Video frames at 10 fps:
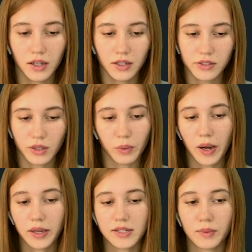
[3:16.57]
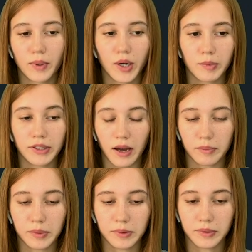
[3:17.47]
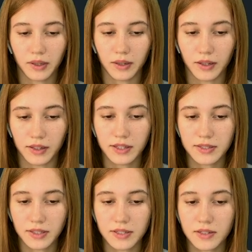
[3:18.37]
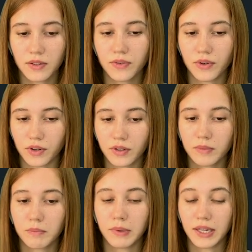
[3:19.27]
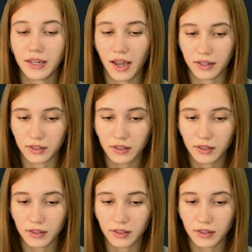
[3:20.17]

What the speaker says: So why did we open up? This is the third big candle,